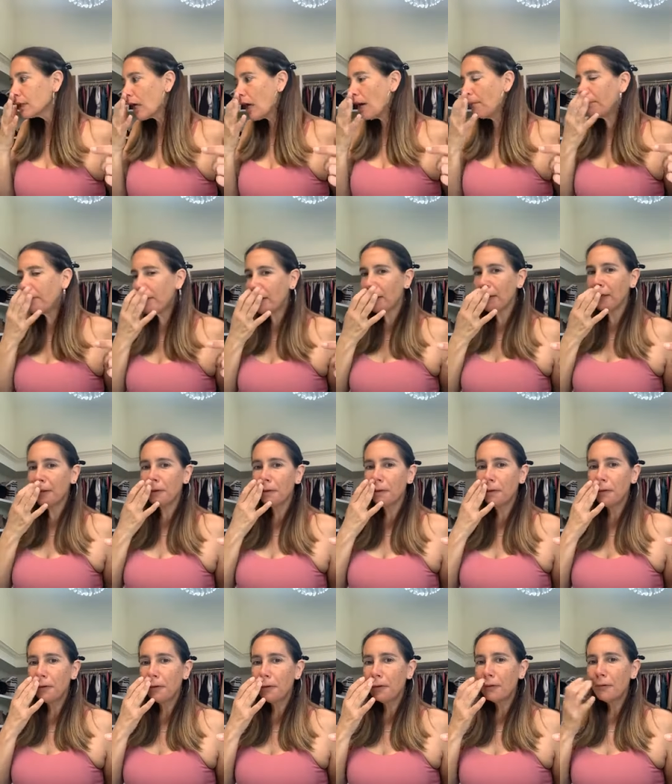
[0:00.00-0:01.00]
I
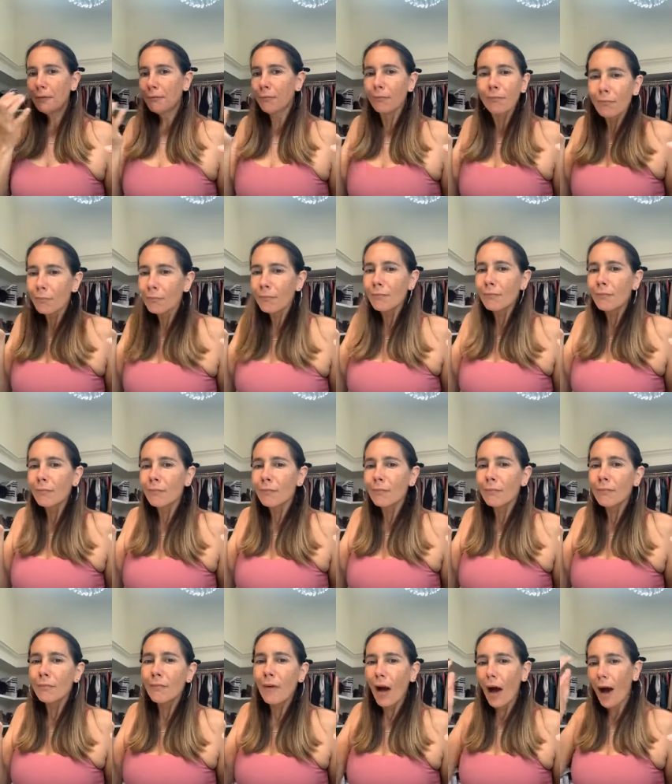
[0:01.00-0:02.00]
mean,
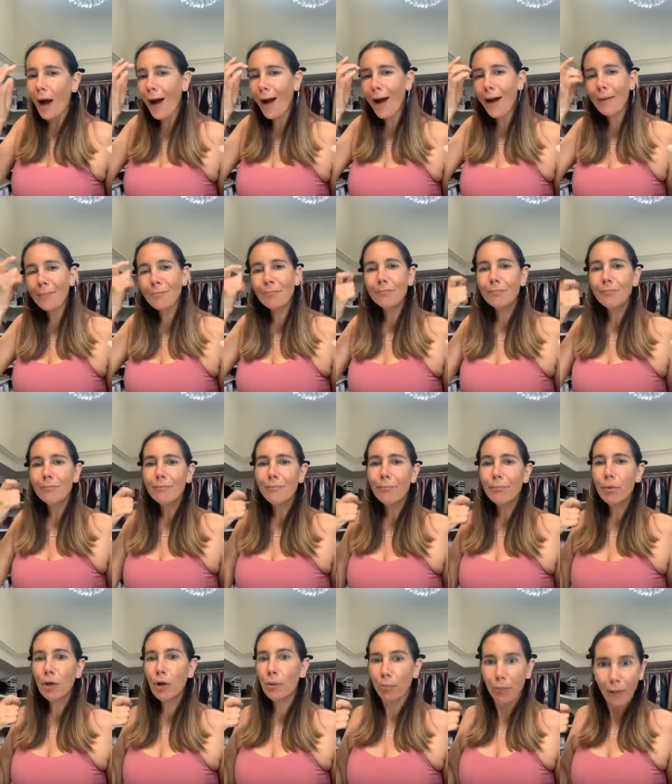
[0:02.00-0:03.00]
I'm
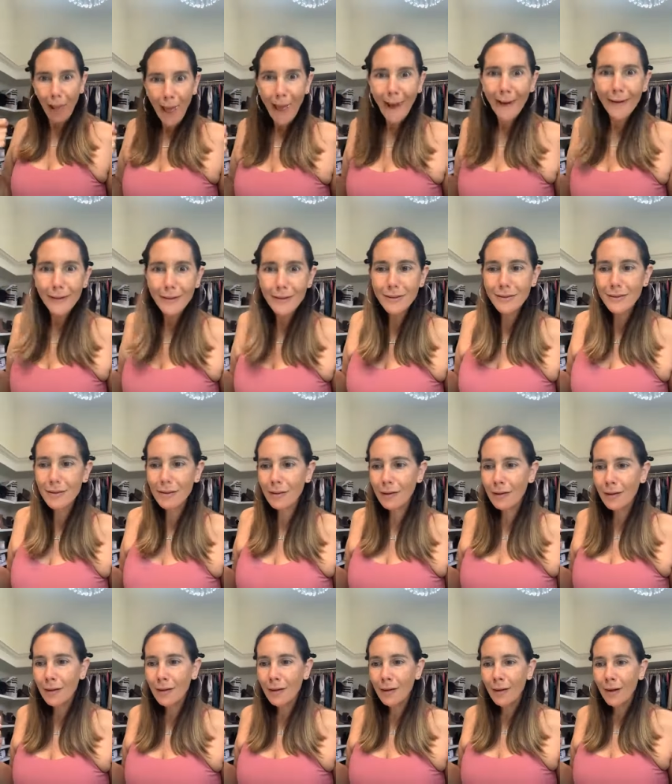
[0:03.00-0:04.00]
perplexed
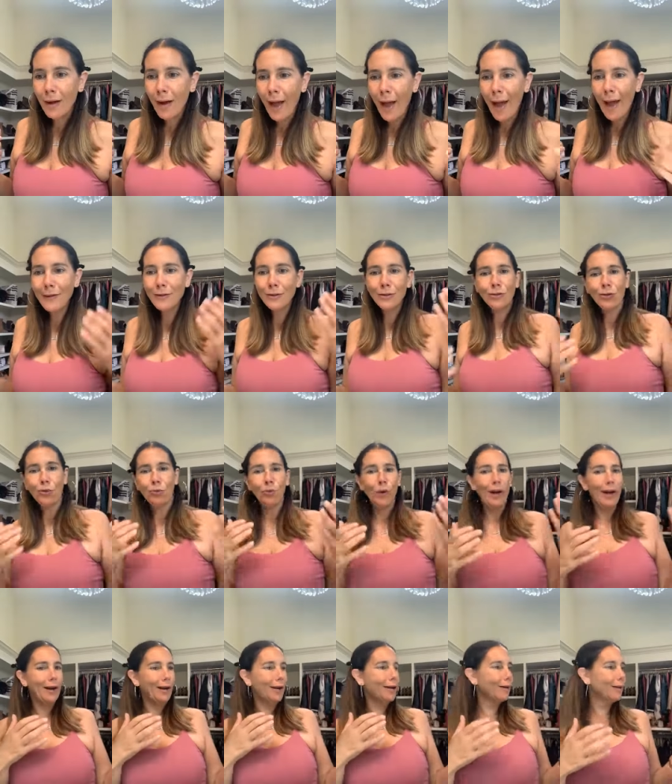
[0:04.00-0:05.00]
as to
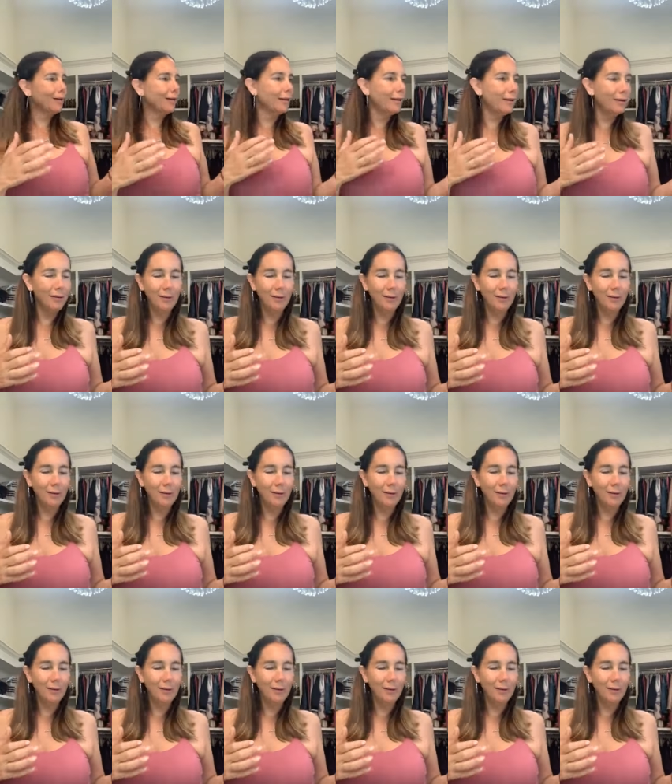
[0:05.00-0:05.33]
where